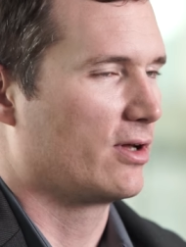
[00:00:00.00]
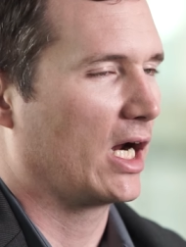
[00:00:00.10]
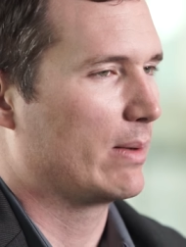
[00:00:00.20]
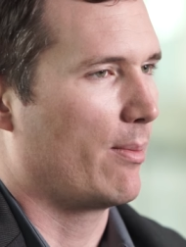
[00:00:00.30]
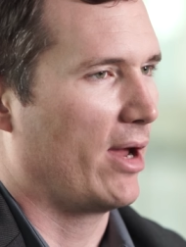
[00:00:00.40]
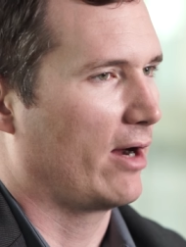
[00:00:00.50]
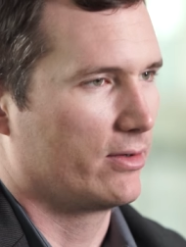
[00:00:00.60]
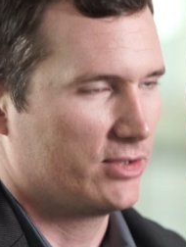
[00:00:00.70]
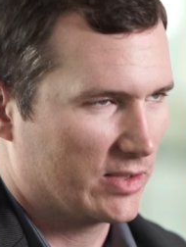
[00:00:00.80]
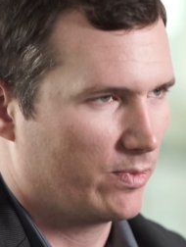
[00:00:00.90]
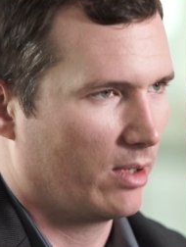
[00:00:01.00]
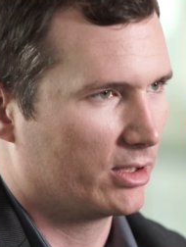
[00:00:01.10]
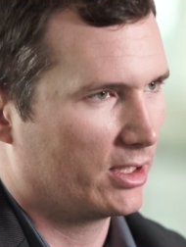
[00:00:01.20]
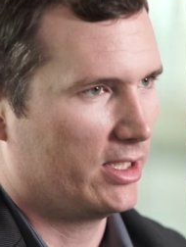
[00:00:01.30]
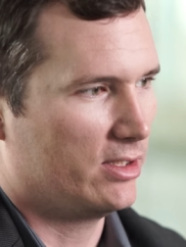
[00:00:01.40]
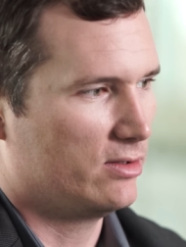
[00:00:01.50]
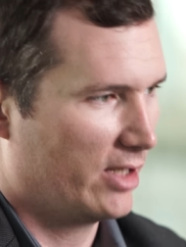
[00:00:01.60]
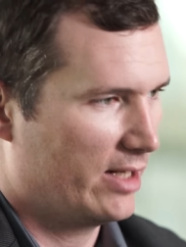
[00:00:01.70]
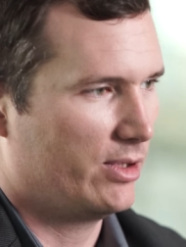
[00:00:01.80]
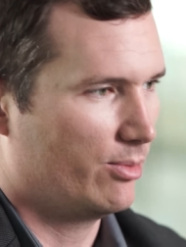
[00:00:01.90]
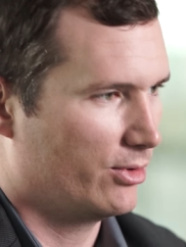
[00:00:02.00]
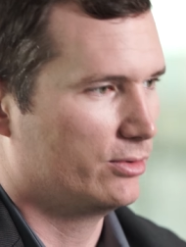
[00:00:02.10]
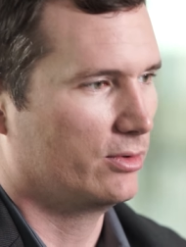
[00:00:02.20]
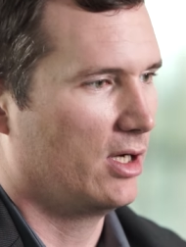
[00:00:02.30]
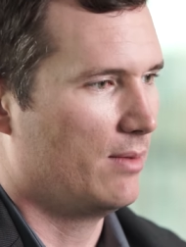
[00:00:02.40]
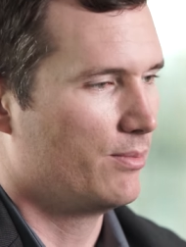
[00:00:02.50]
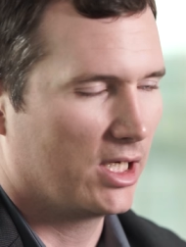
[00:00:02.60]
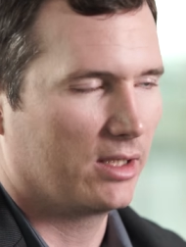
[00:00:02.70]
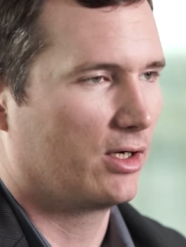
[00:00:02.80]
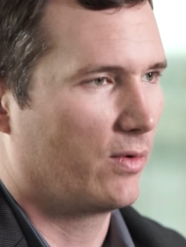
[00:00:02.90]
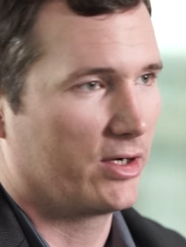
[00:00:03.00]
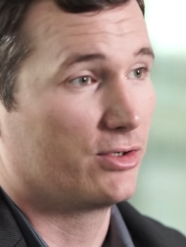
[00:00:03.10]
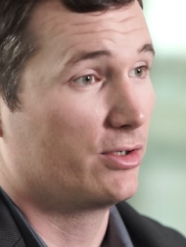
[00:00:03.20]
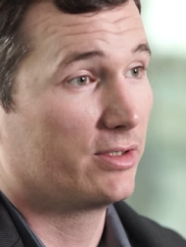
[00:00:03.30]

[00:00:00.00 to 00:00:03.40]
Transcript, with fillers: talking about background checks publicly, you get people who immediately question your